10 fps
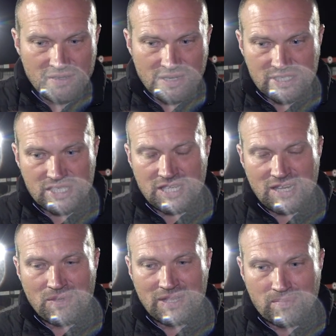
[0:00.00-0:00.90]
and as I
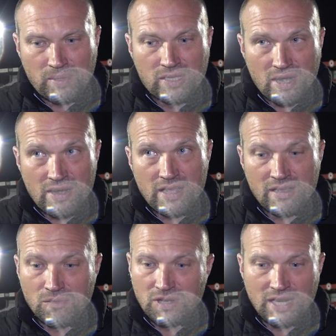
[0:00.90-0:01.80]
said, I went to Bulgaria,
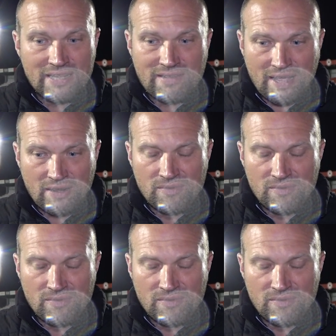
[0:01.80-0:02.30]
I won a league title